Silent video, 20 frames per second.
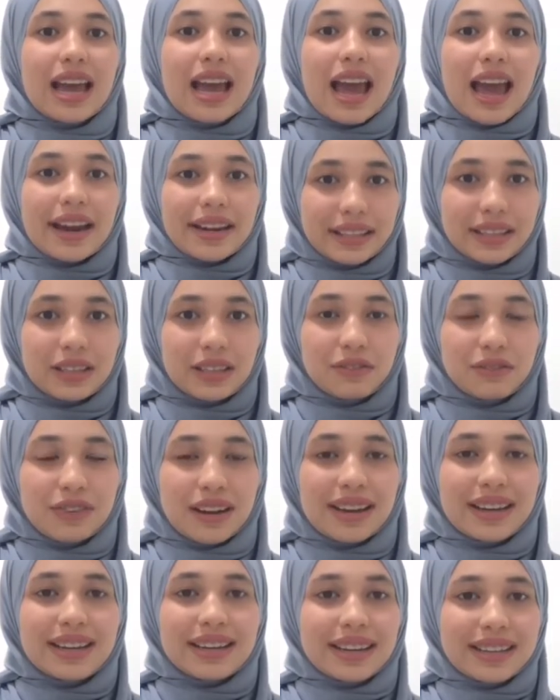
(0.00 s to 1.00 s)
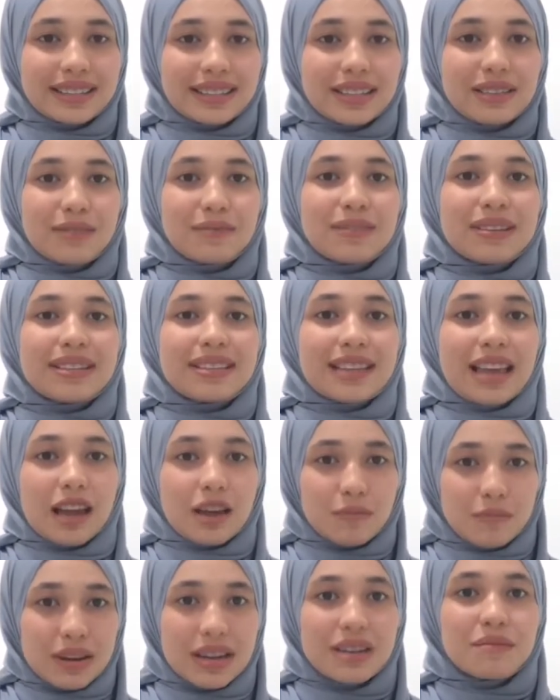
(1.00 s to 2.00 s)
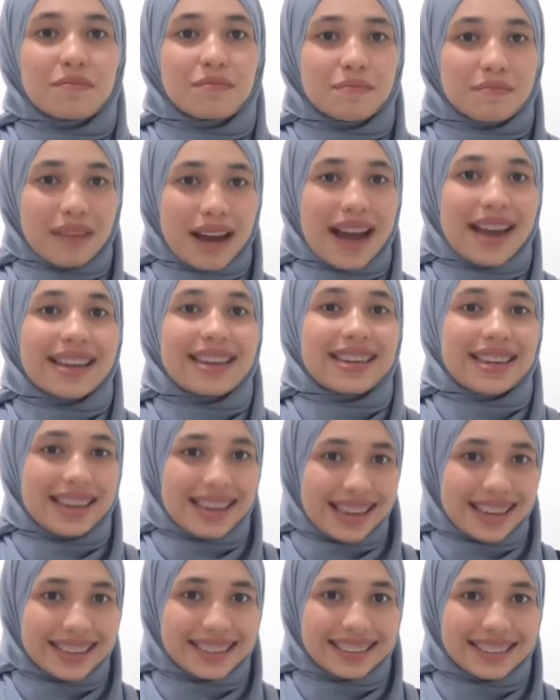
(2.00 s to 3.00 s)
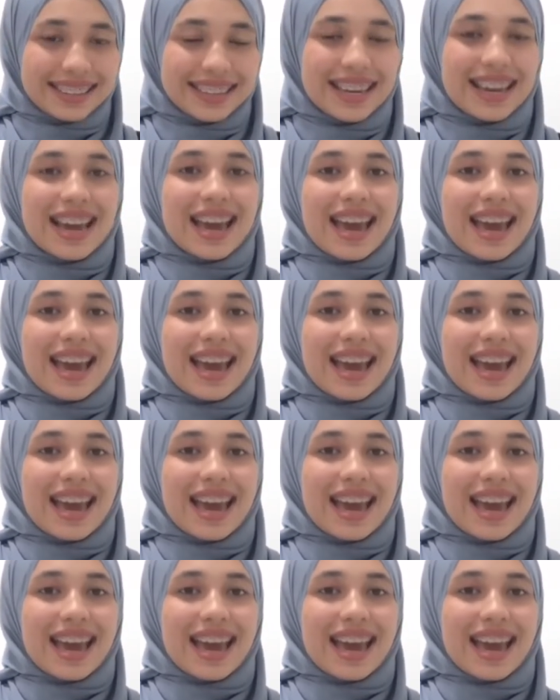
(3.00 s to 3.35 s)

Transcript: identify the customer segment by age.